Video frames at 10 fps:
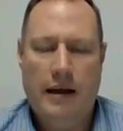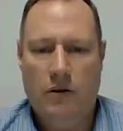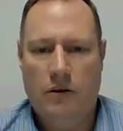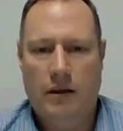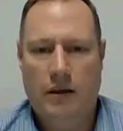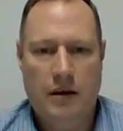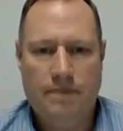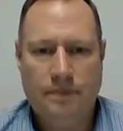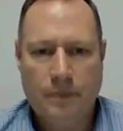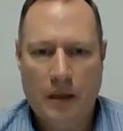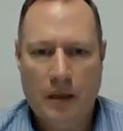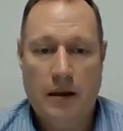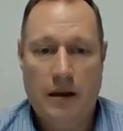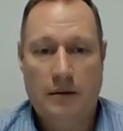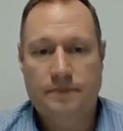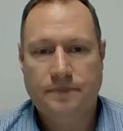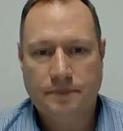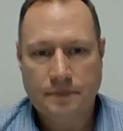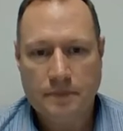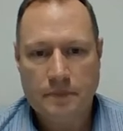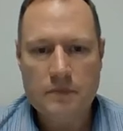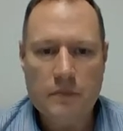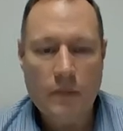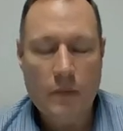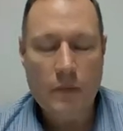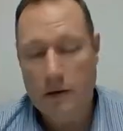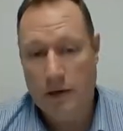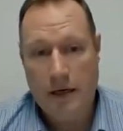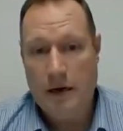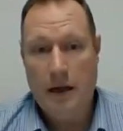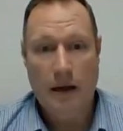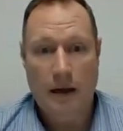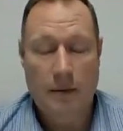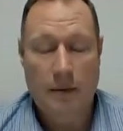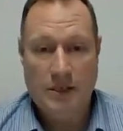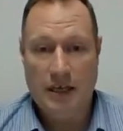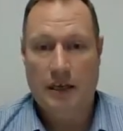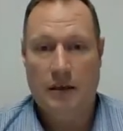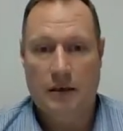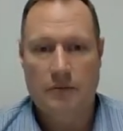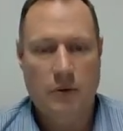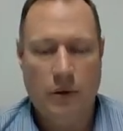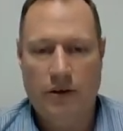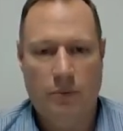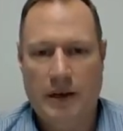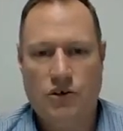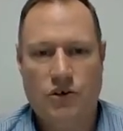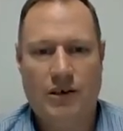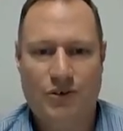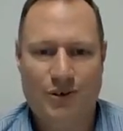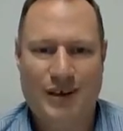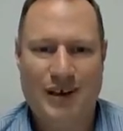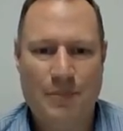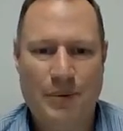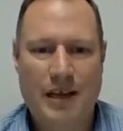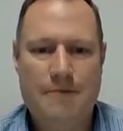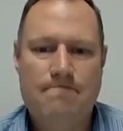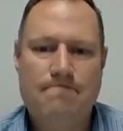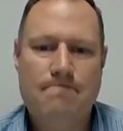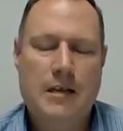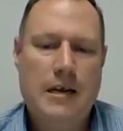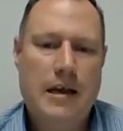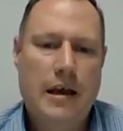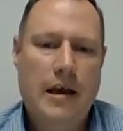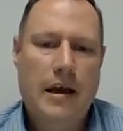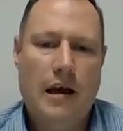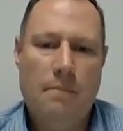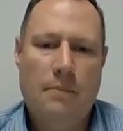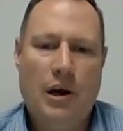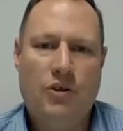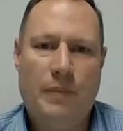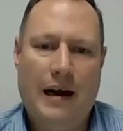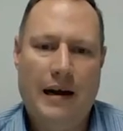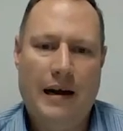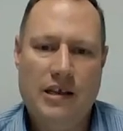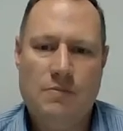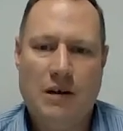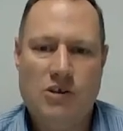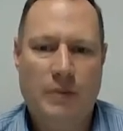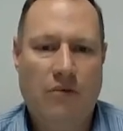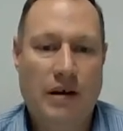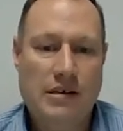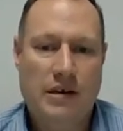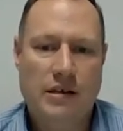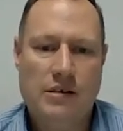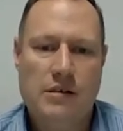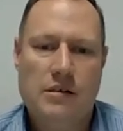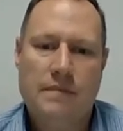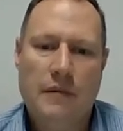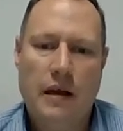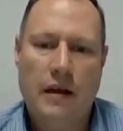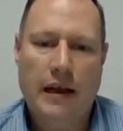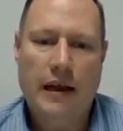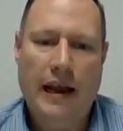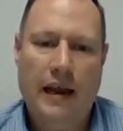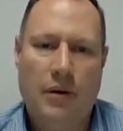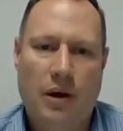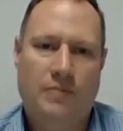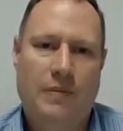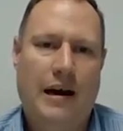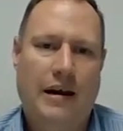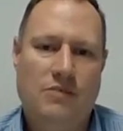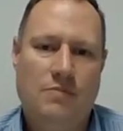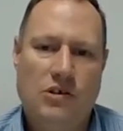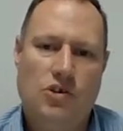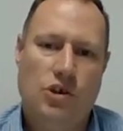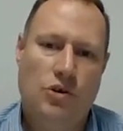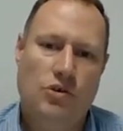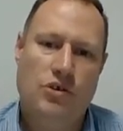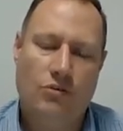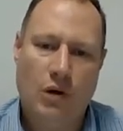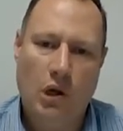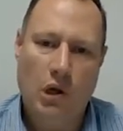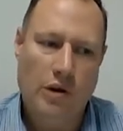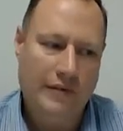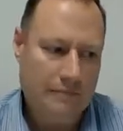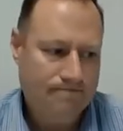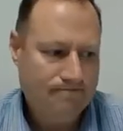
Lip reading: held in a particular, whether it be a trust or a company. Both parties must be residents, and both parties must choose the rollover.